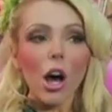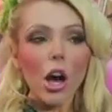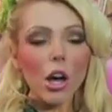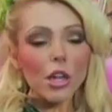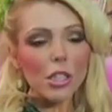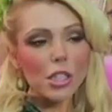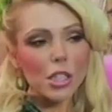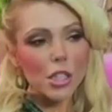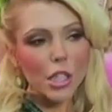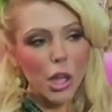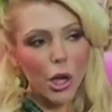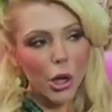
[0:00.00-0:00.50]

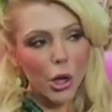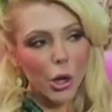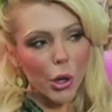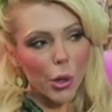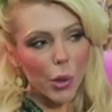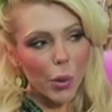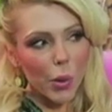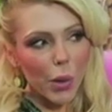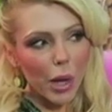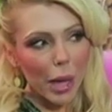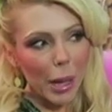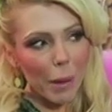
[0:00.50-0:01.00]

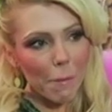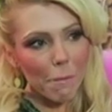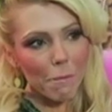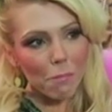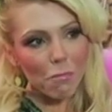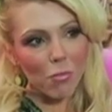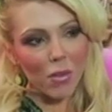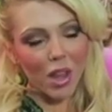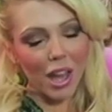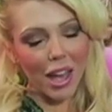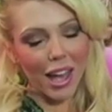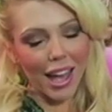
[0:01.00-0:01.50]
Also,
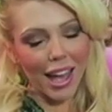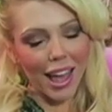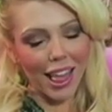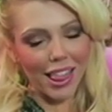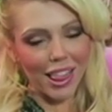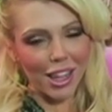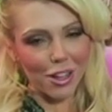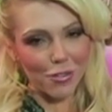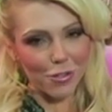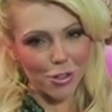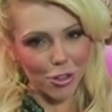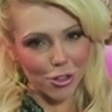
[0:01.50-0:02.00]
I
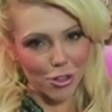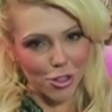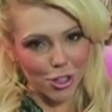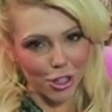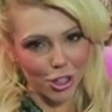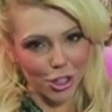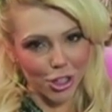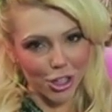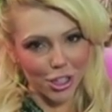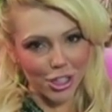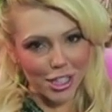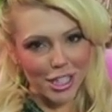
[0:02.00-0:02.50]
love
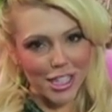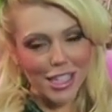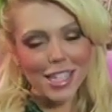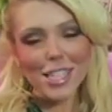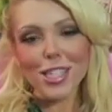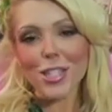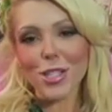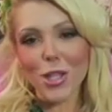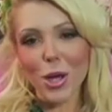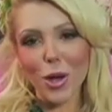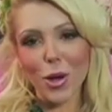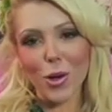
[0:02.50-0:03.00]
dessert.
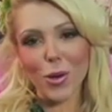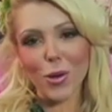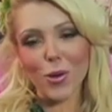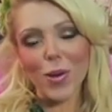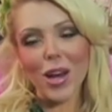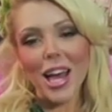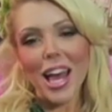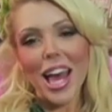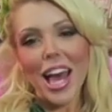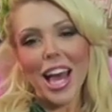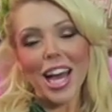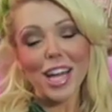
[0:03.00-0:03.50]

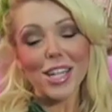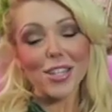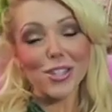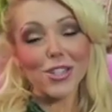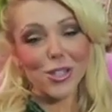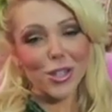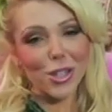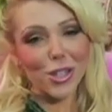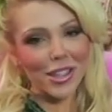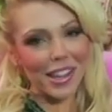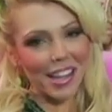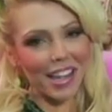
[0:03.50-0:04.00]
So a
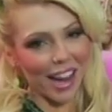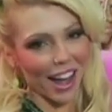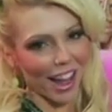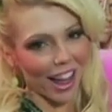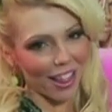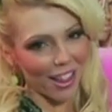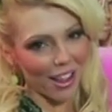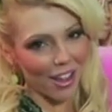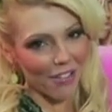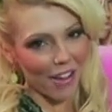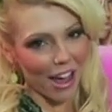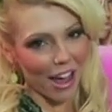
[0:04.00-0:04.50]
dessert that
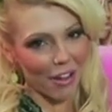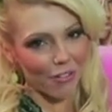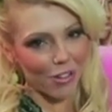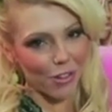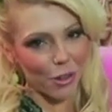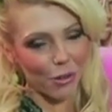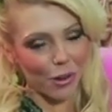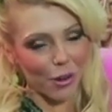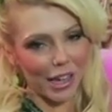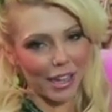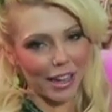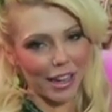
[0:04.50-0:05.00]
I love
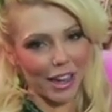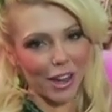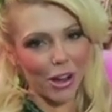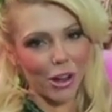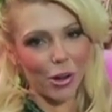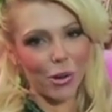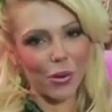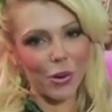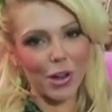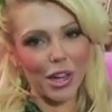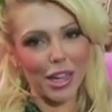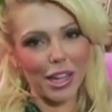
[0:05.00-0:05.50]
having right
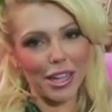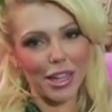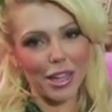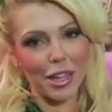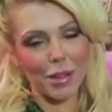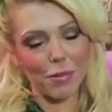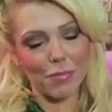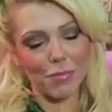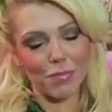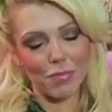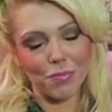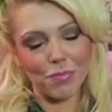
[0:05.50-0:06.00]

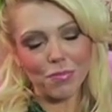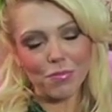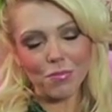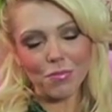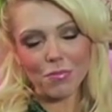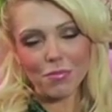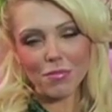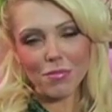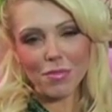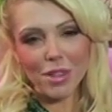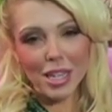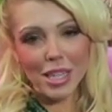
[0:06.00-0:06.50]
now,
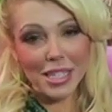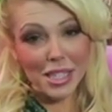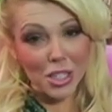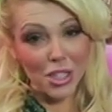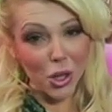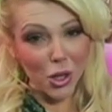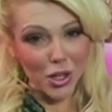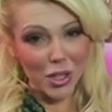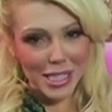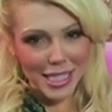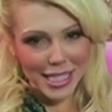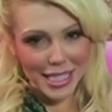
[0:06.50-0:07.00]
it's
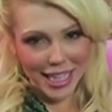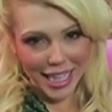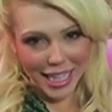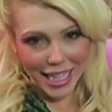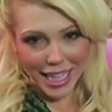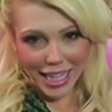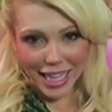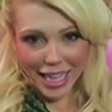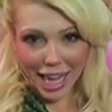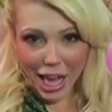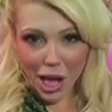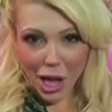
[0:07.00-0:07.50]
called a
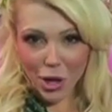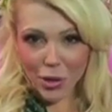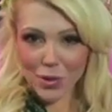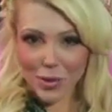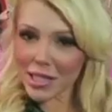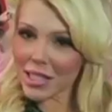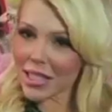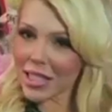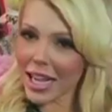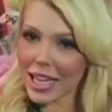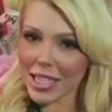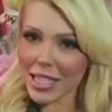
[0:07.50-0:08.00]
skinny cow.
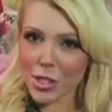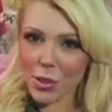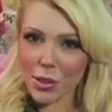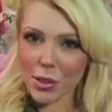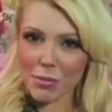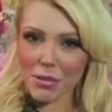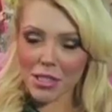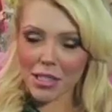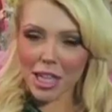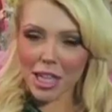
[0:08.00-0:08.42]
It's an ice cream